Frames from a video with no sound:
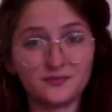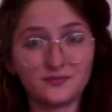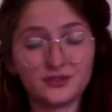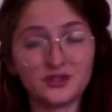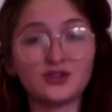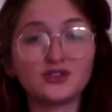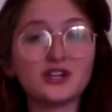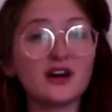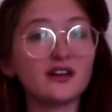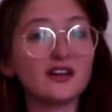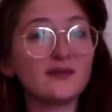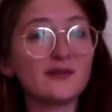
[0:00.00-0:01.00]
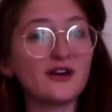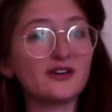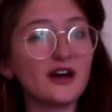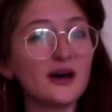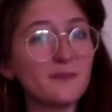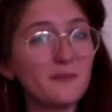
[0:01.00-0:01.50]
So you're talking about
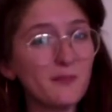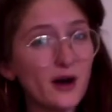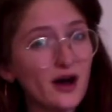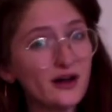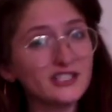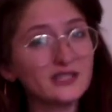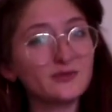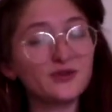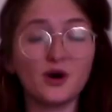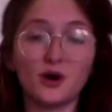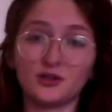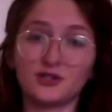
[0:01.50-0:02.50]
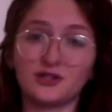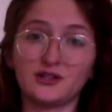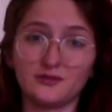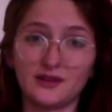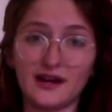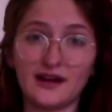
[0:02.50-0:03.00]
a possible
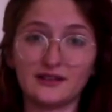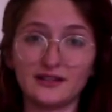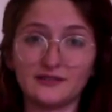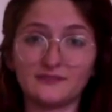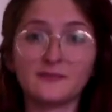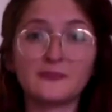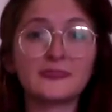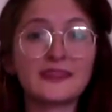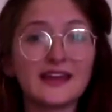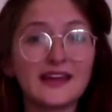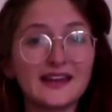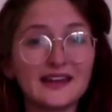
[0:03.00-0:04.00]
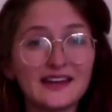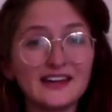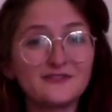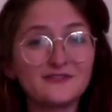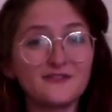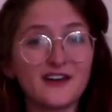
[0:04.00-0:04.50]
alternate reality.
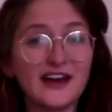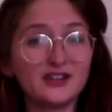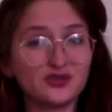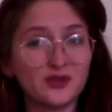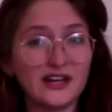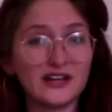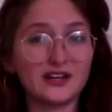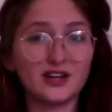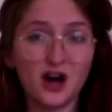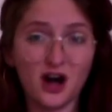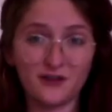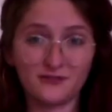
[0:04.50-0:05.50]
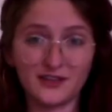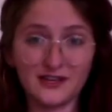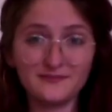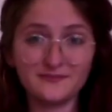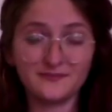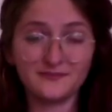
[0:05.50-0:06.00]
If I drank
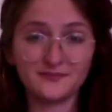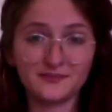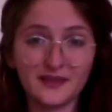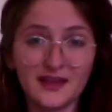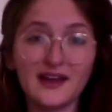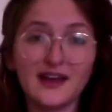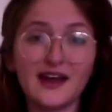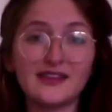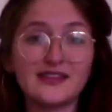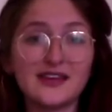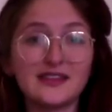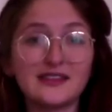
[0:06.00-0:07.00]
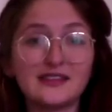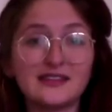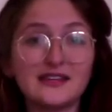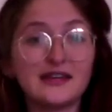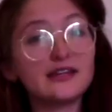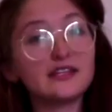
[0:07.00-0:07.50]
coffee, and then
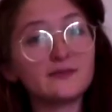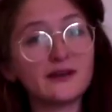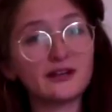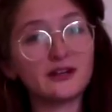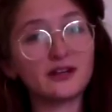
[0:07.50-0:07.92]
the independent